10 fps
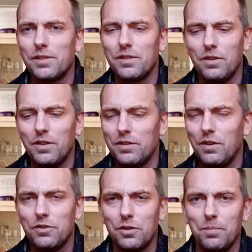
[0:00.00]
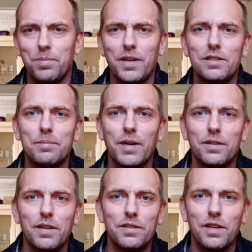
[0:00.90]
And there's lots of complaints about
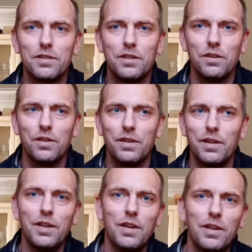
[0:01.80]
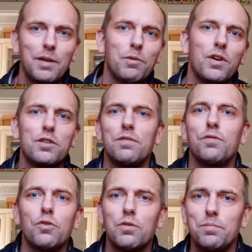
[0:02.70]
this actually on immigration
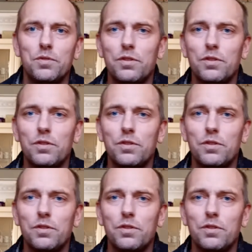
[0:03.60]
forums.